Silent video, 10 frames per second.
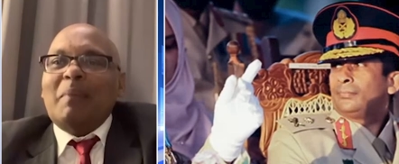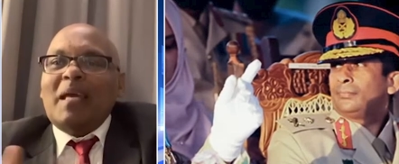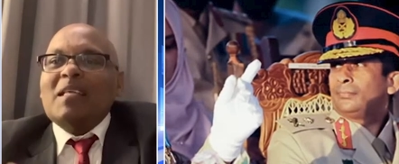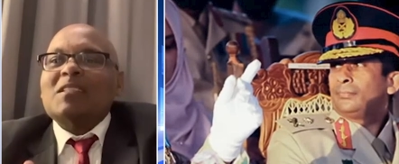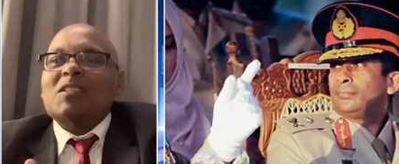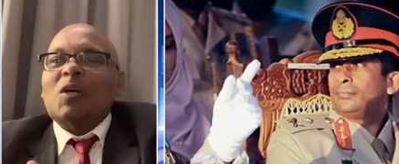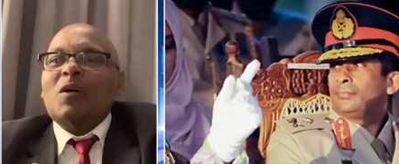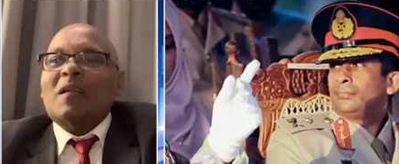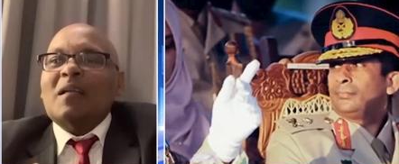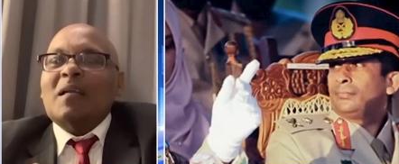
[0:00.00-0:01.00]
Speaker 1: based
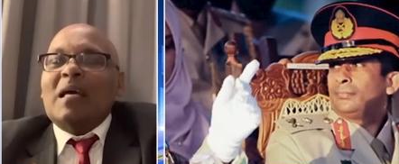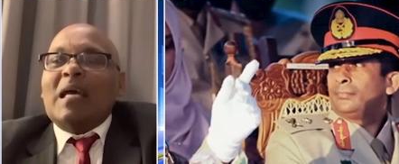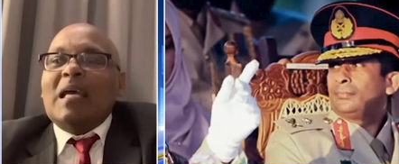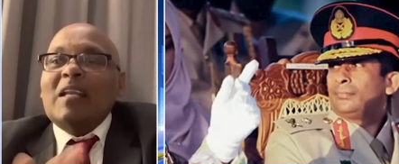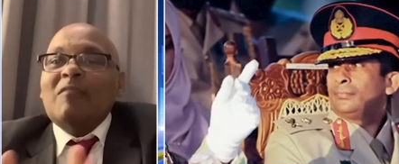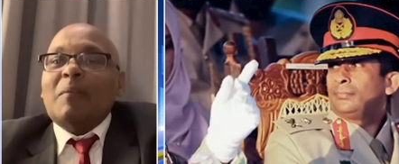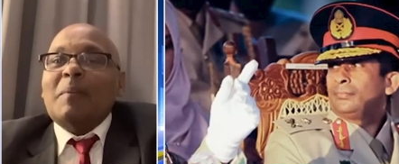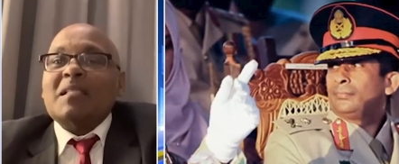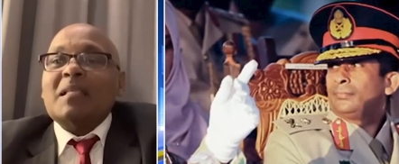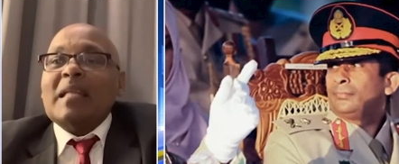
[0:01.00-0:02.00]
on
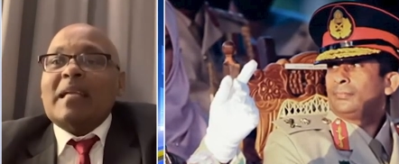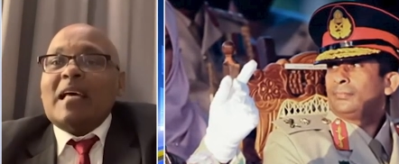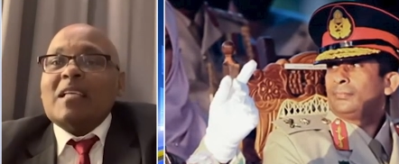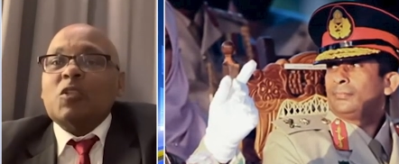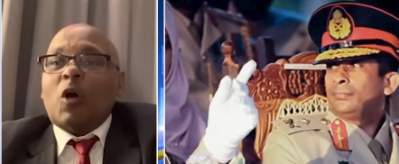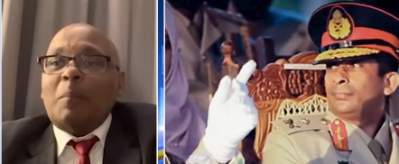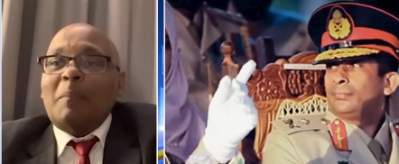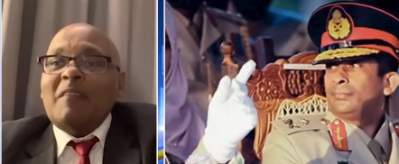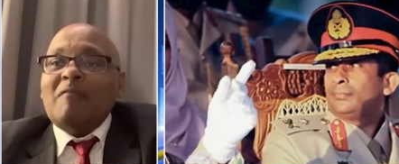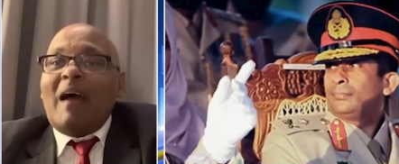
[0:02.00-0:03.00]
information that has not
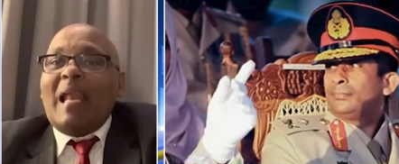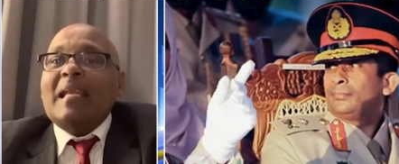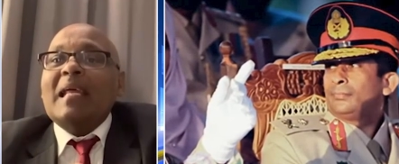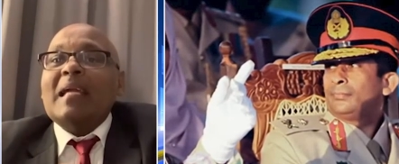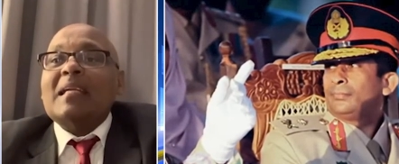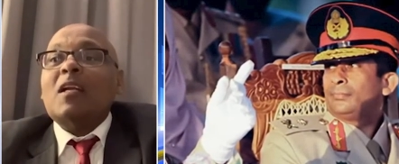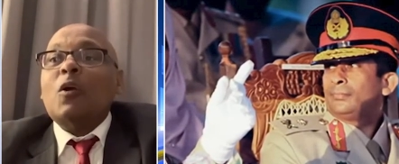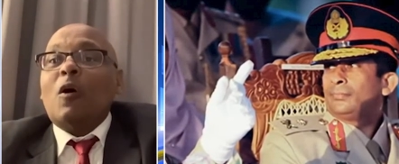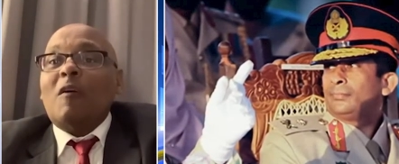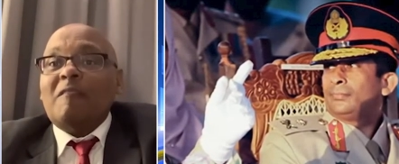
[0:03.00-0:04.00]
been validated
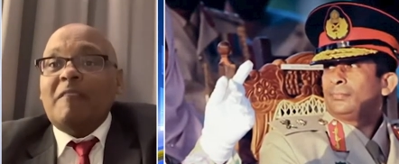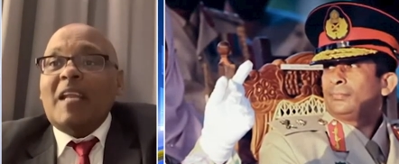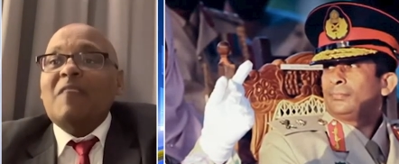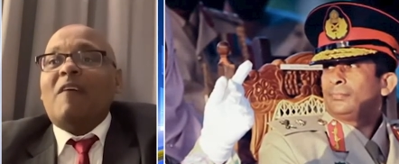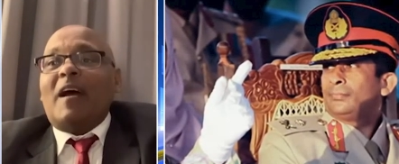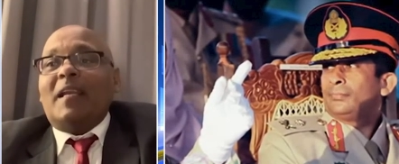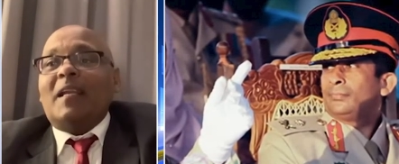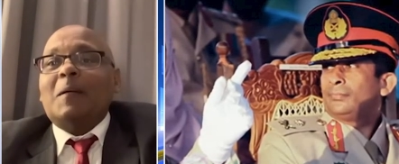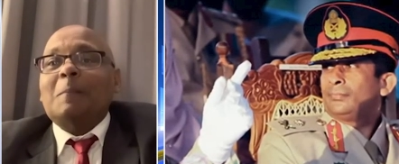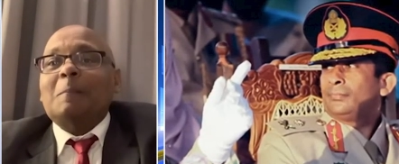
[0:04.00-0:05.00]
or verified.
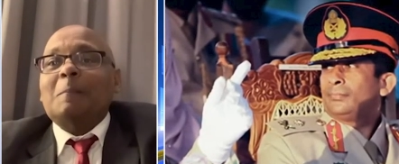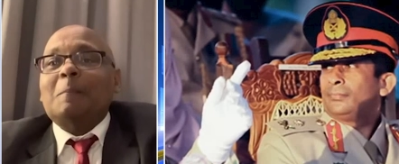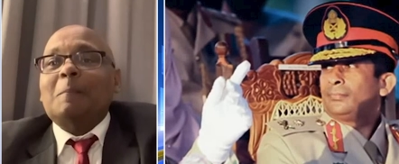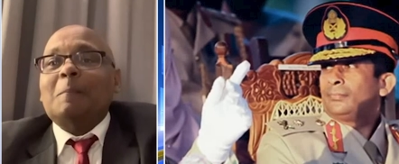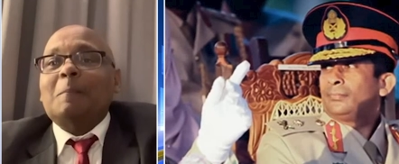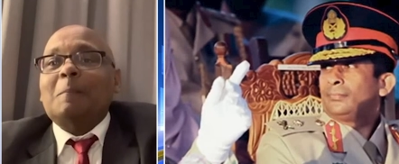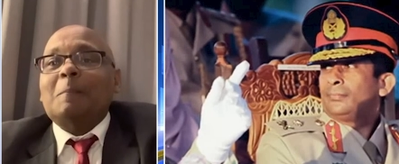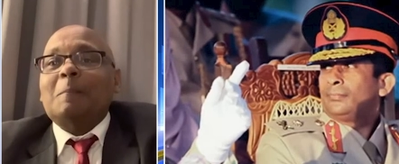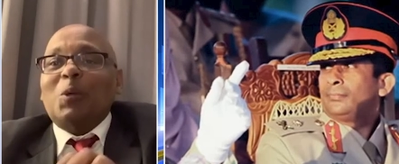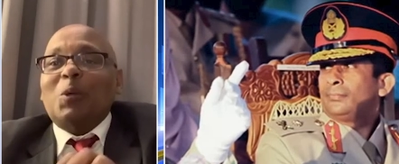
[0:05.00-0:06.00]

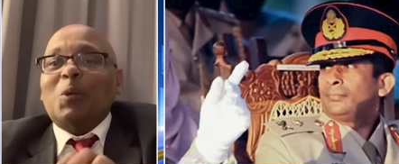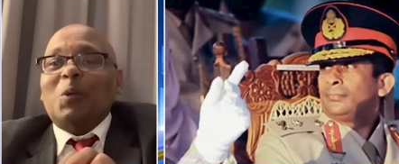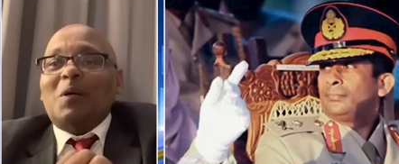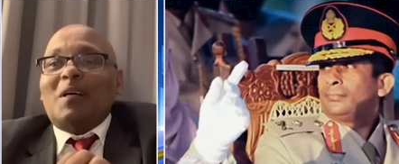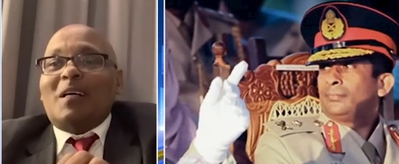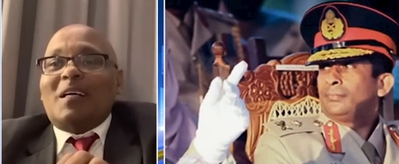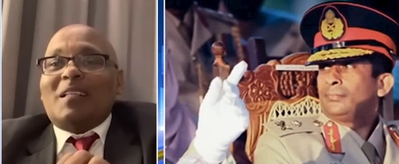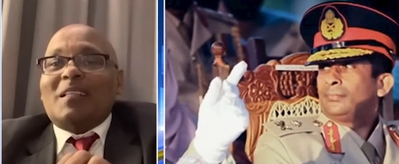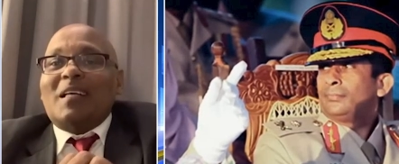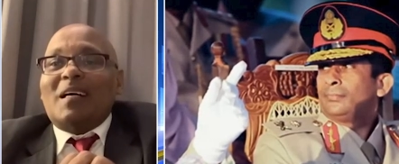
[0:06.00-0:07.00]
So
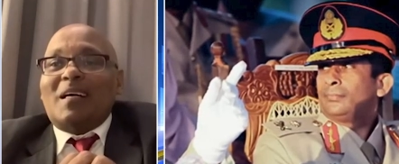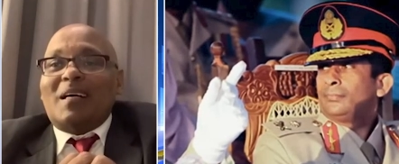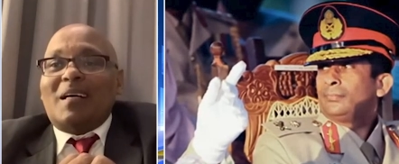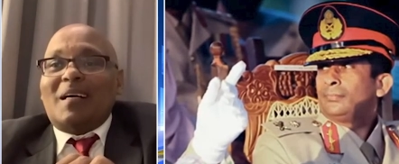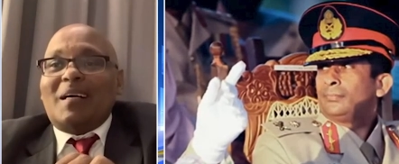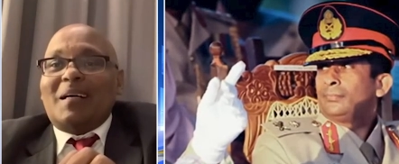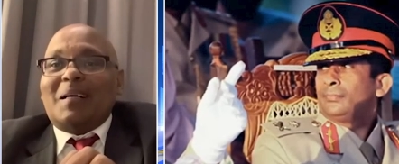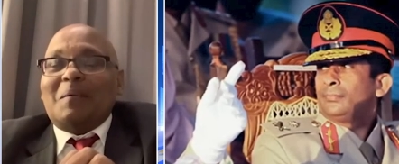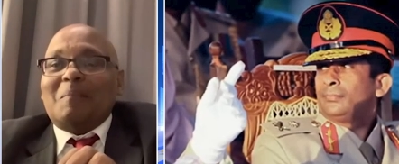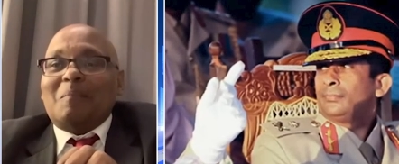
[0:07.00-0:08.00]
the
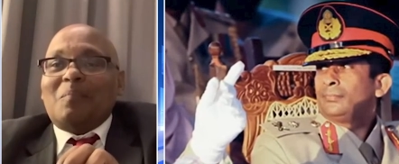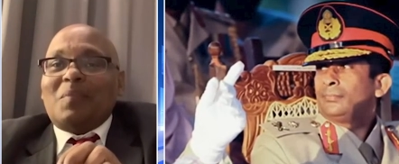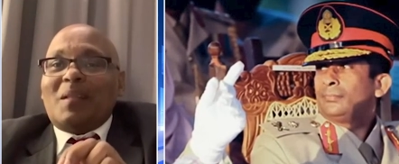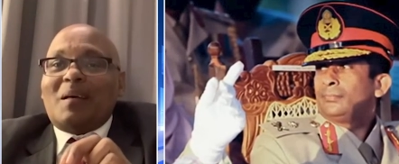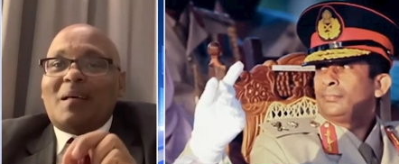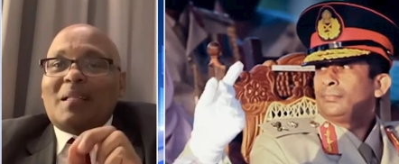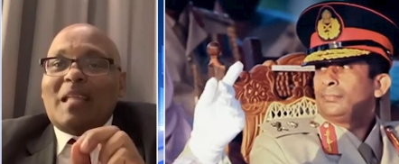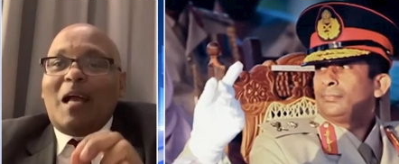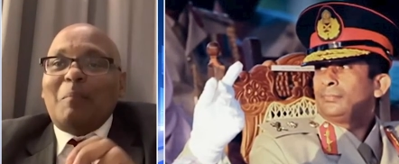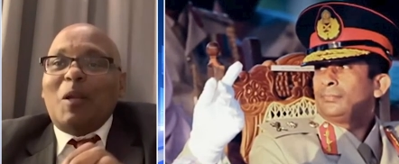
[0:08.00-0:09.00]

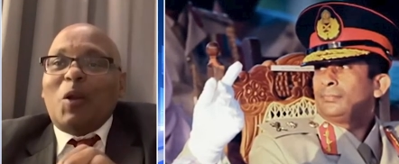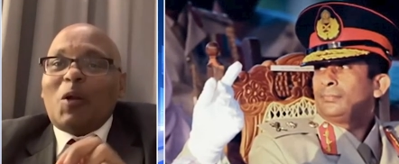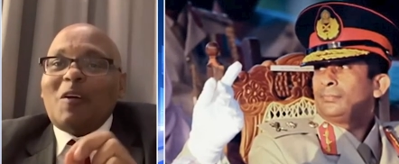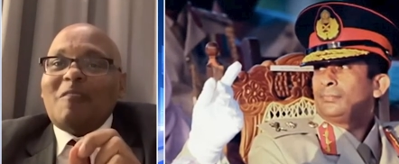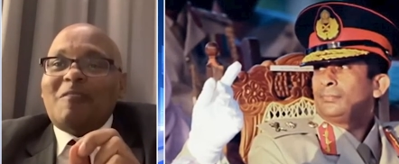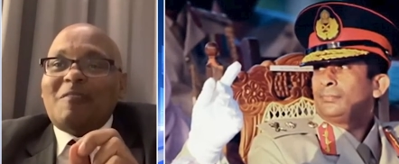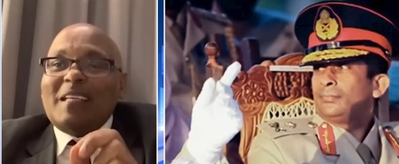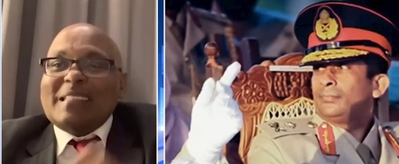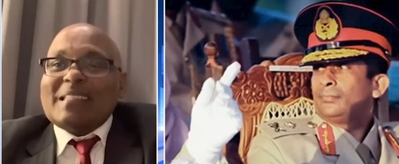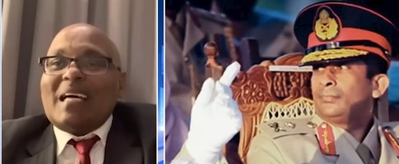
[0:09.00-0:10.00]
there will be a lot of
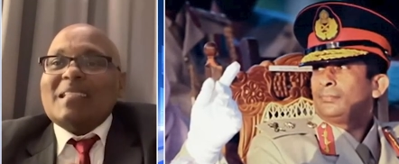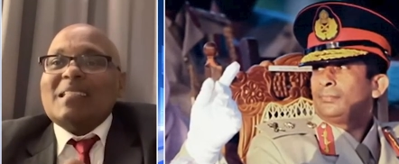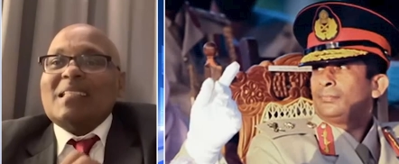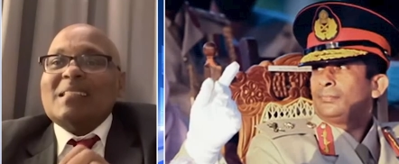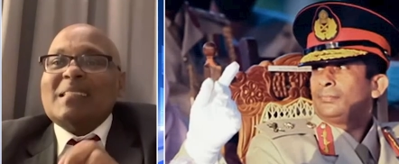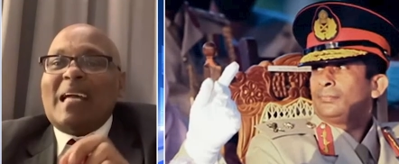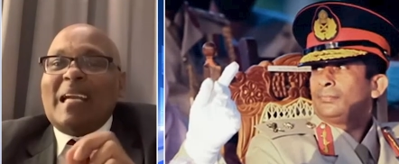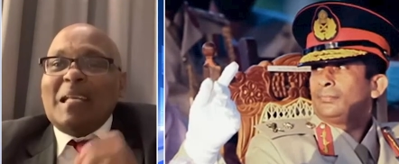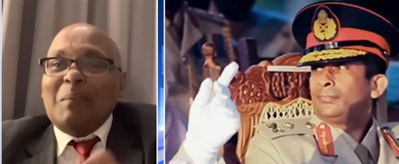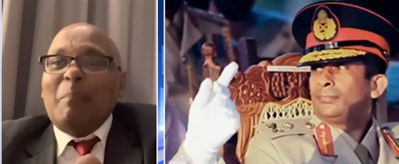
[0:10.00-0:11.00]
discussions
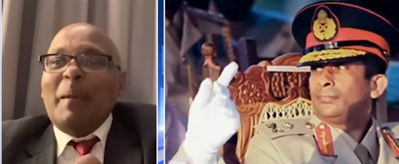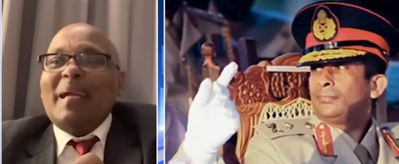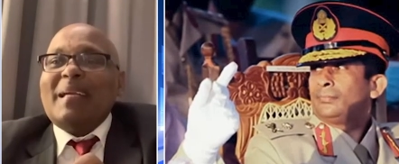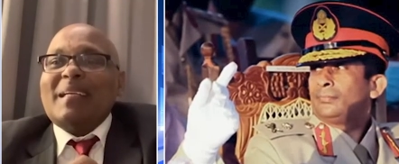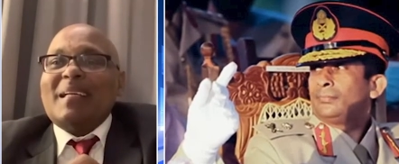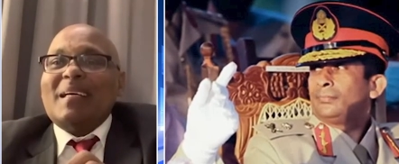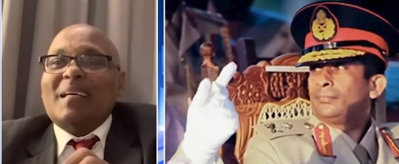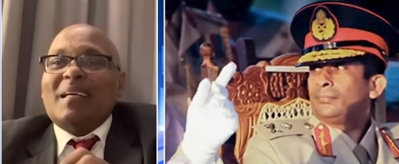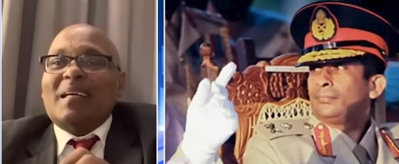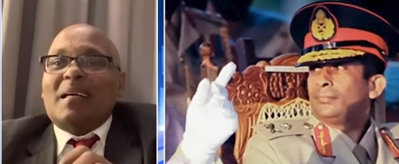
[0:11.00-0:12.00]
and debate
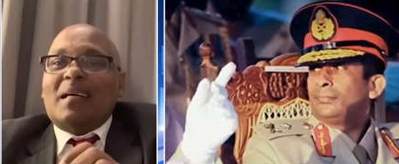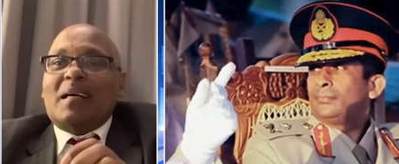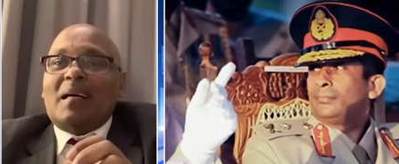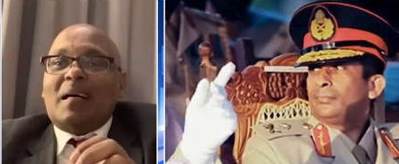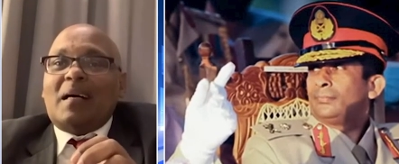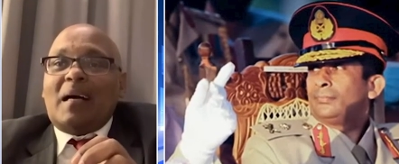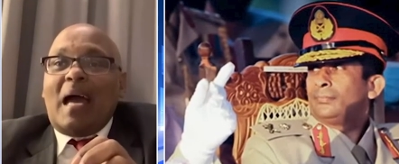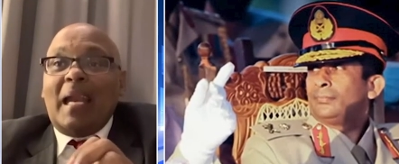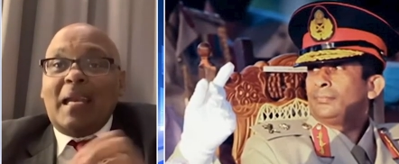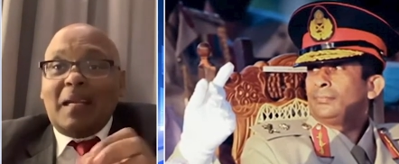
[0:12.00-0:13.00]
uh,
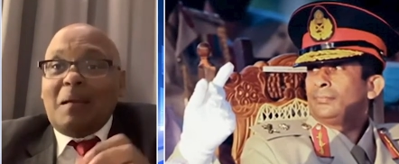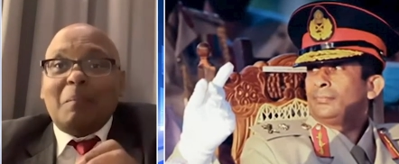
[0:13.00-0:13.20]
and